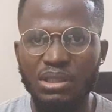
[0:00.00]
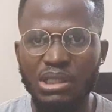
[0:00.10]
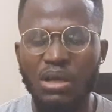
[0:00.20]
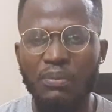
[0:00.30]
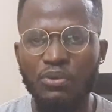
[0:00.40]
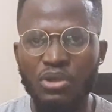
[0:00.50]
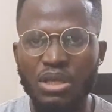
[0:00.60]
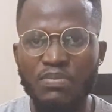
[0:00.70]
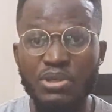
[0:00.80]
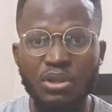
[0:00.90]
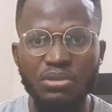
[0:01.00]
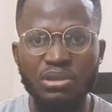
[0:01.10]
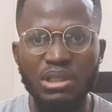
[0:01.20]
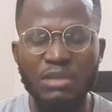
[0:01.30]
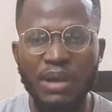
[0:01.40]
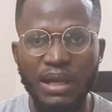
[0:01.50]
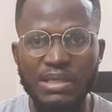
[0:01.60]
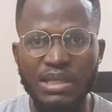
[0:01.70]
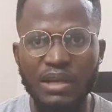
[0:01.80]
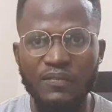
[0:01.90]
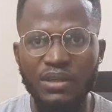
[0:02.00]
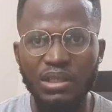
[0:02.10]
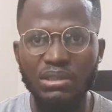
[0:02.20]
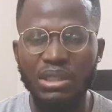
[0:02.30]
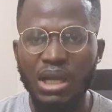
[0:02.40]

Now I'm looking beyond Clickbank as an affiliate.